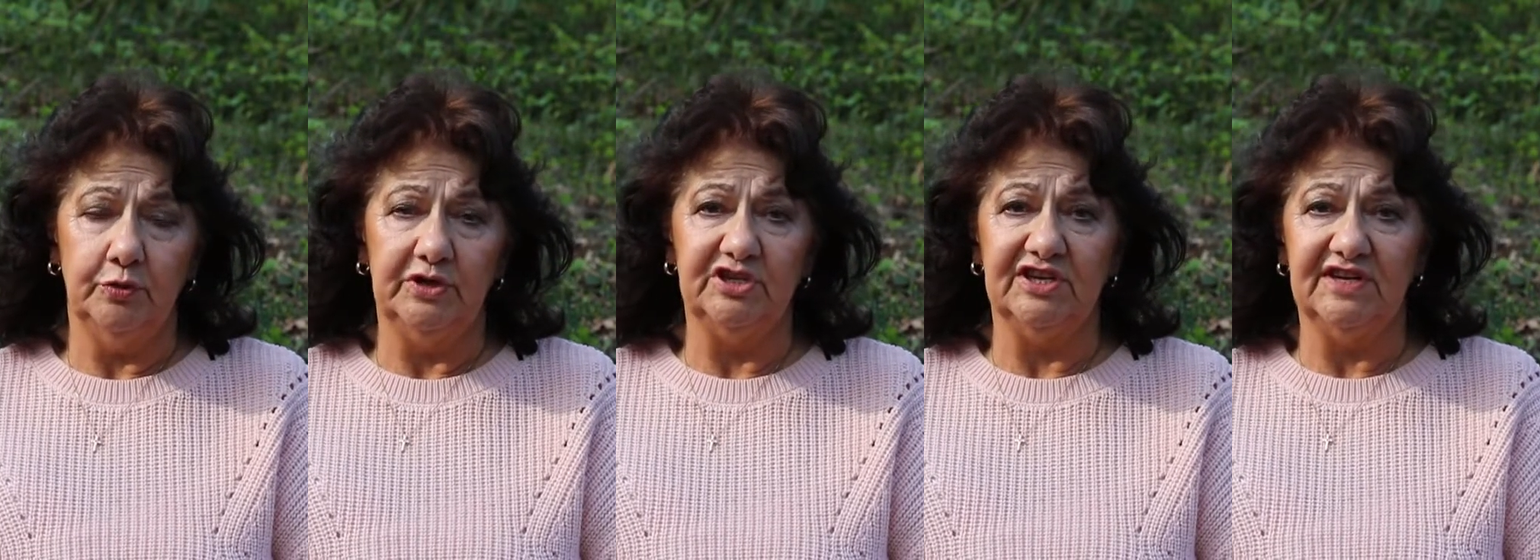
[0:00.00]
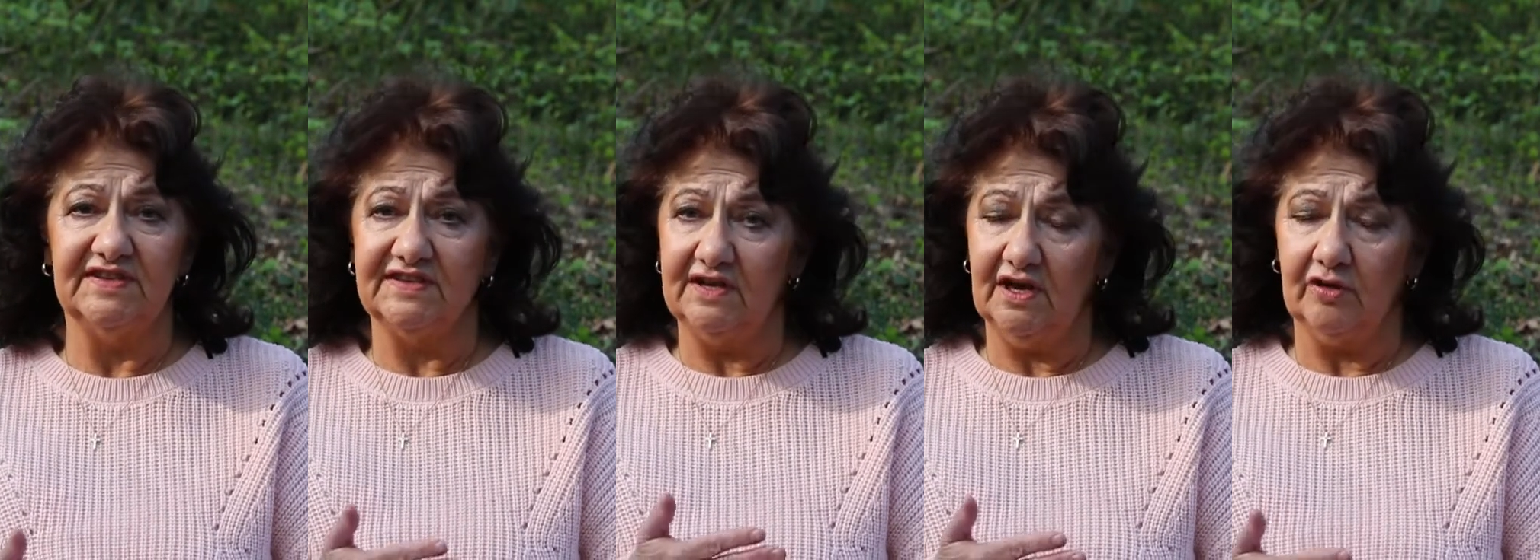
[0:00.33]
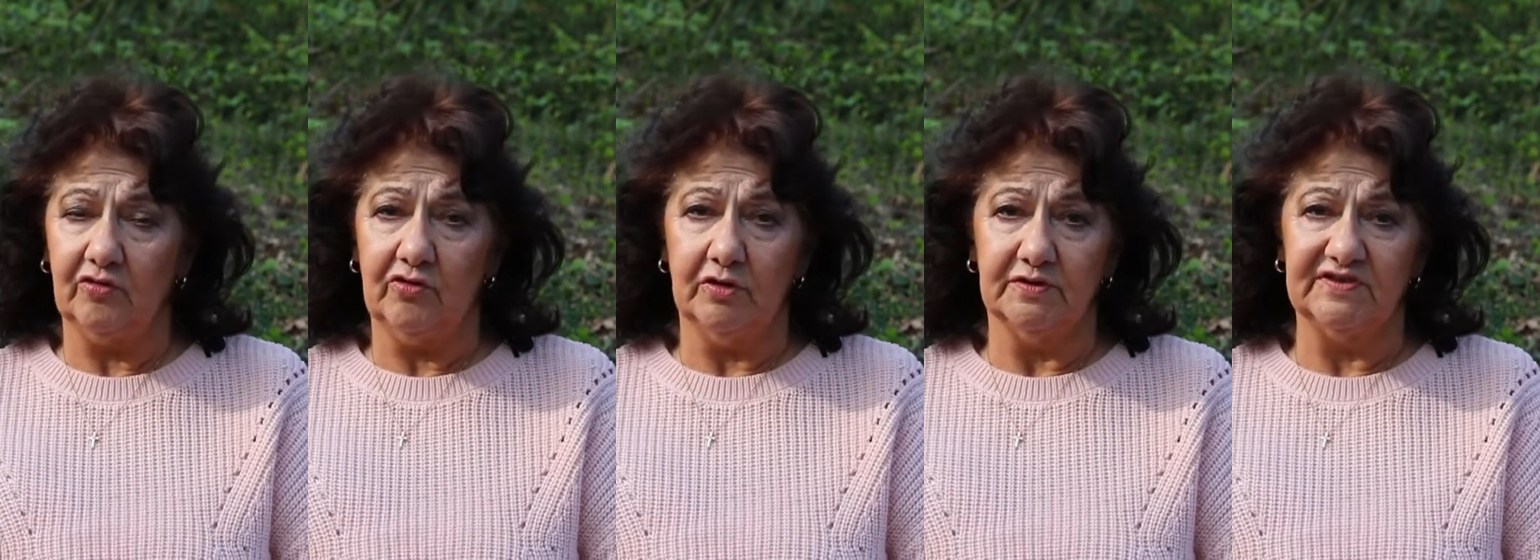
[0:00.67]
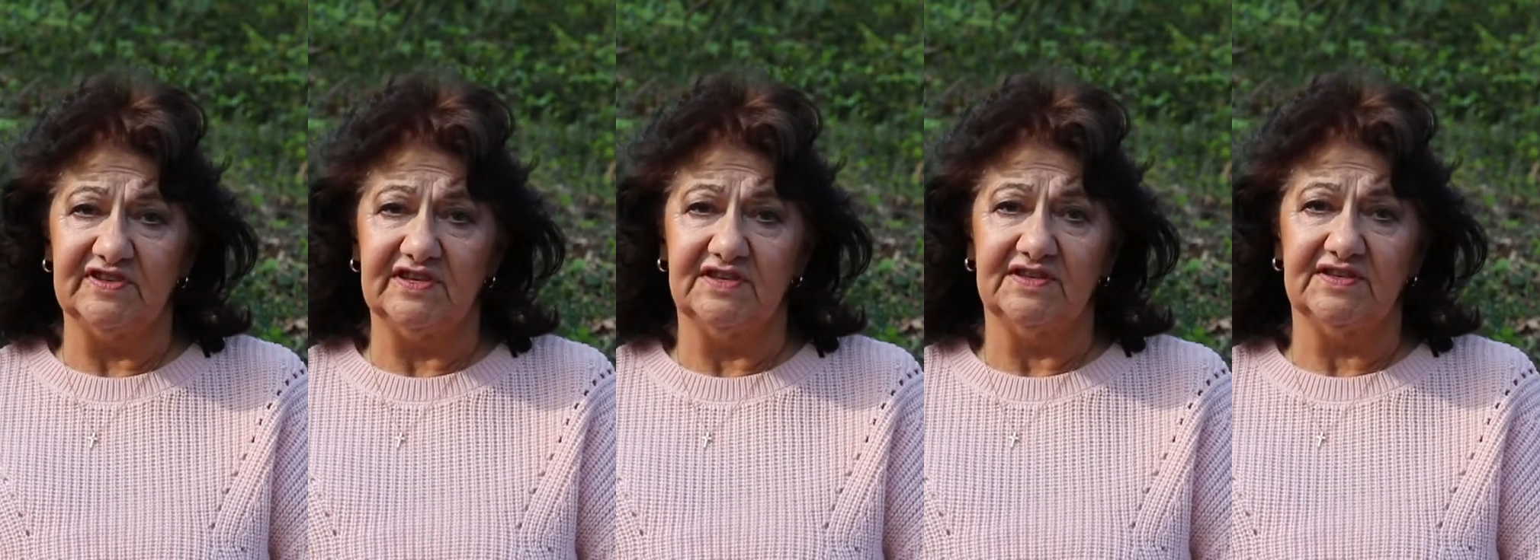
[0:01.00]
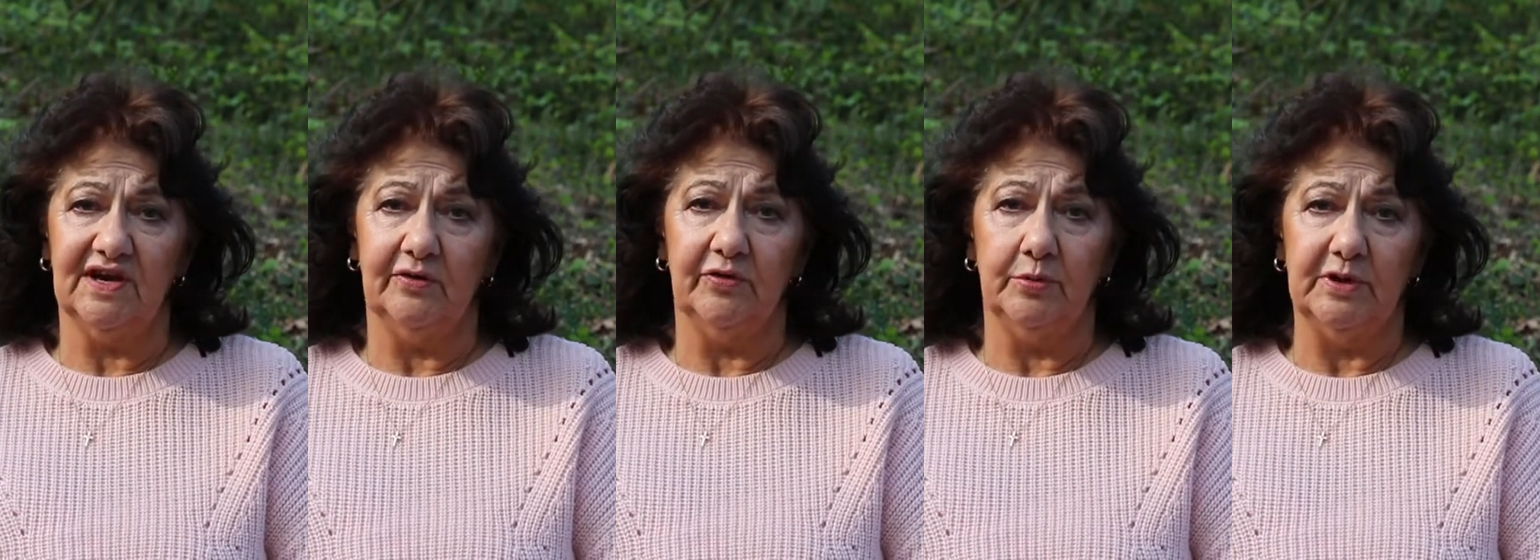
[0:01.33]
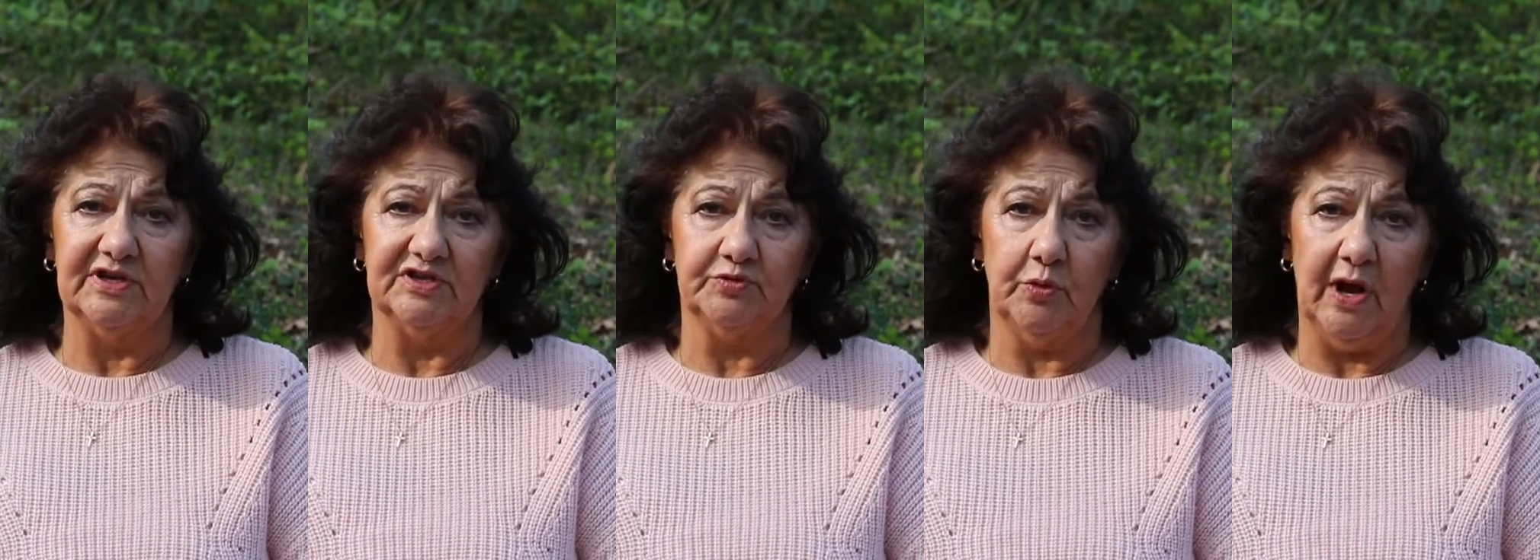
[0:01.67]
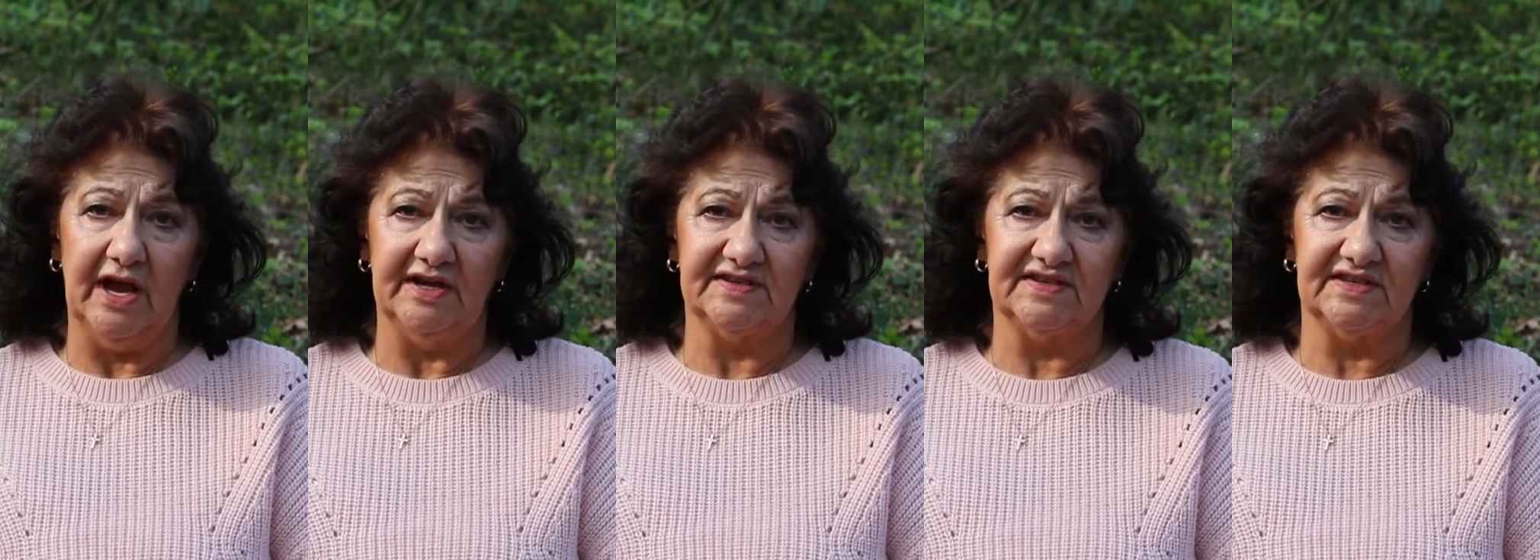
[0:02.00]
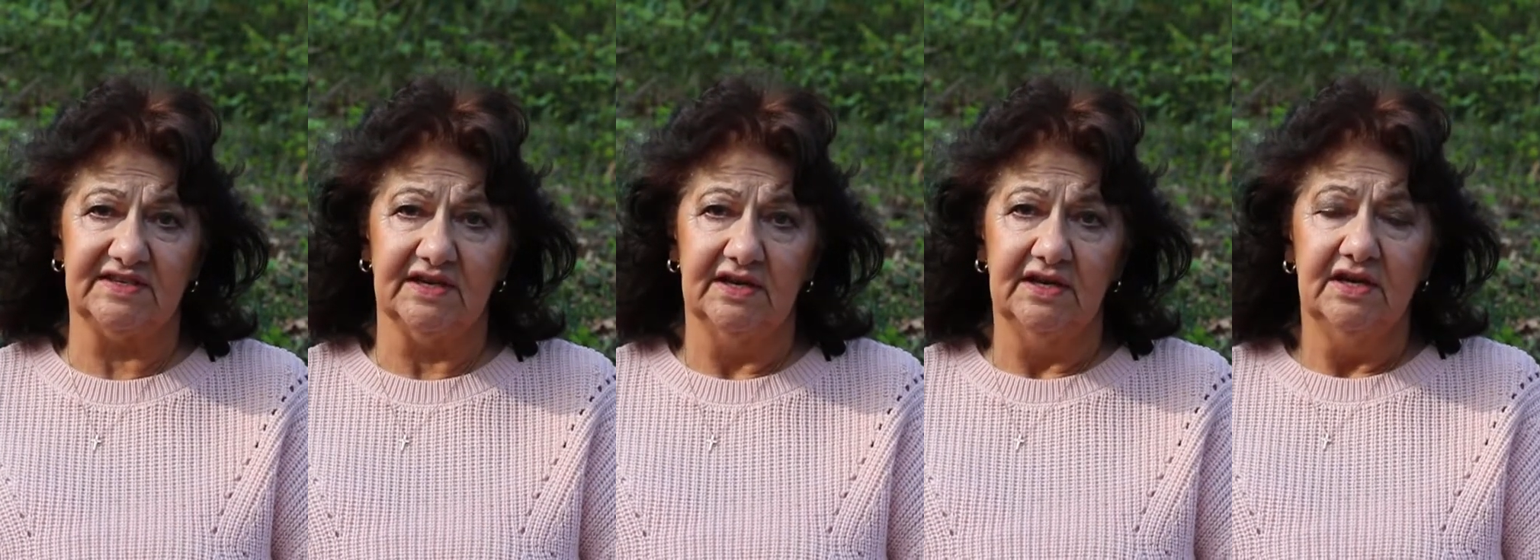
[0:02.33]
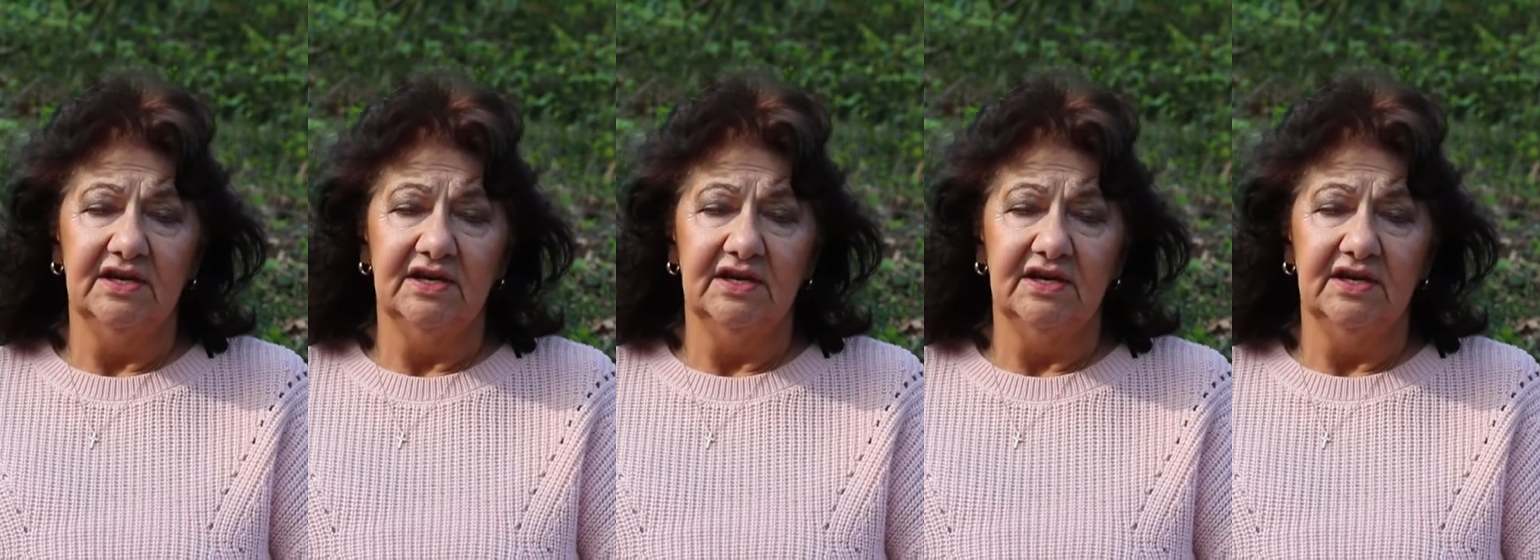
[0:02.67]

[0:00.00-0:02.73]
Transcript: which is across South Wales West.